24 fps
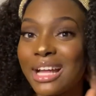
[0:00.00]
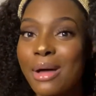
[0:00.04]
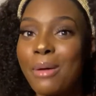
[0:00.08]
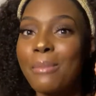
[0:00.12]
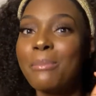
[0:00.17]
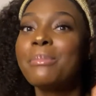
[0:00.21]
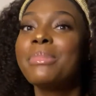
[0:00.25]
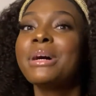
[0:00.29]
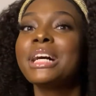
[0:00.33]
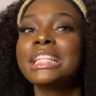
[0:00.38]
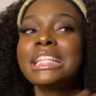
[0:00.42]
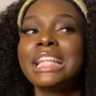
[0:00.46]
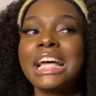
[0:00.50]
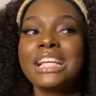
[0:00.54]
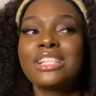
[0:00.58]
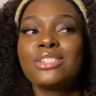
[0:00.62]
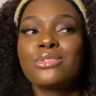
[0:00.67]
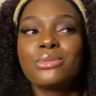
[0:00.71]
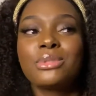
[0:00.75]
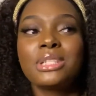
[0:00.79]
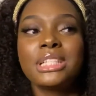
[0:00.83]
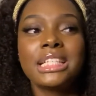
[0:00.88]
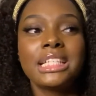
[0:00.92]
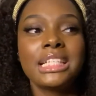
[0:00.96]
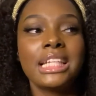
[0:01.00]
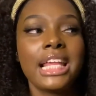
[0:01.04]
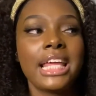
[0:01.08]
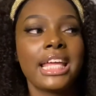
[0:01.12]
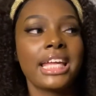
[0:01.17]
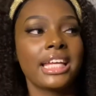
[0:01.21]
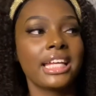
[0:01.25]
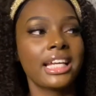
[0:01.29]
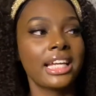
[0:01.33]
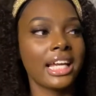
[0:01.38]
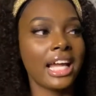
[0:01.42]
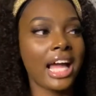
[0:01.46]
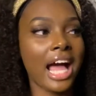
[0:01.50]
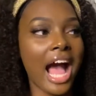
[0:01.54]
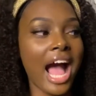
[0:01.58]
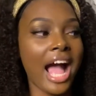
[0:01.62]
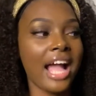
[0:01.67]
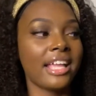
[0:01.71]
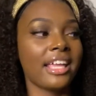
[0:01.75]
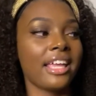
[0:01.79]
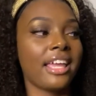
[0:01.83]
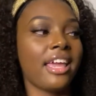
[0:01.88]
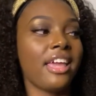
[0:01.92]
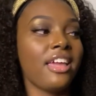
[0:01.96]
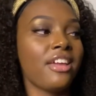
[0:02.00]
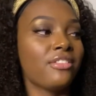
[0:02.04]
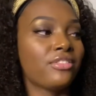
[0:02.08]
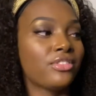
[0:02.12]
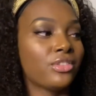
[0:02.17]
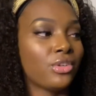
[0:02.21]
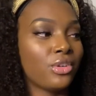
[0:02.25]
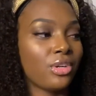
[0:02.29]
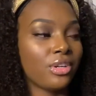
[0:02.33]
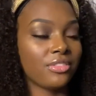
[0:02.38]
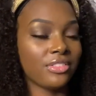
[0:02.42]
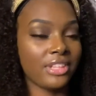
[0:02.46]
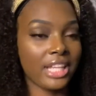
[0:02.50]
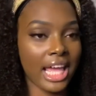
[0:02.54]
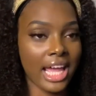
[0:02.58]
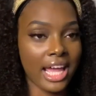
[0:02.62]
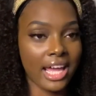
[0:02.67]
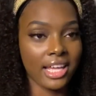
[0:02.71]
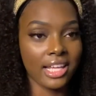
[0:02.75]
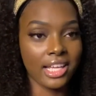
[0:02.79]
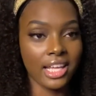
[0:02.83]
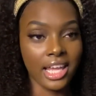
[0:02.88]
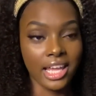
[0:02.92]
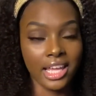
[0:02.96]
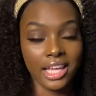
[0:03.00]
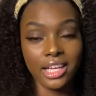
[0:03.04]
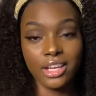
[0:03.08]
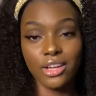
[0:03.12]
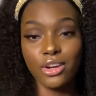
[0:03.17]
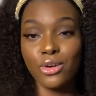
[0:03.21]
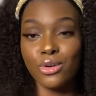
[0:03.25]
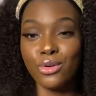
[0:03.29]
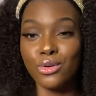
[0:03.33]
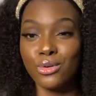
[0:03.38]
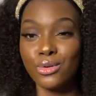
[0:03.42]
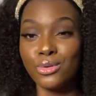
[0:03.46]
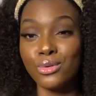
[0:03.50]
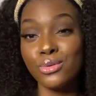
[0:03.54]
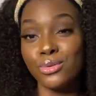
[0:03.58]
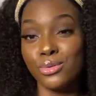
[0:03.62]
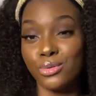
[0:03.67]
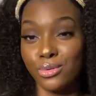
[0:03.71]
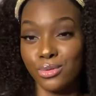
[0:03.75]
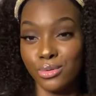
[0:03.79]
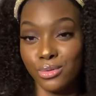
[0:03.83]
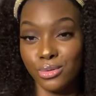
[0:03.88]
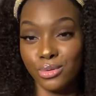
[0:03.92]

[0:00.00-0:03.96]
But that's what, like, I gave off that, like, ooh,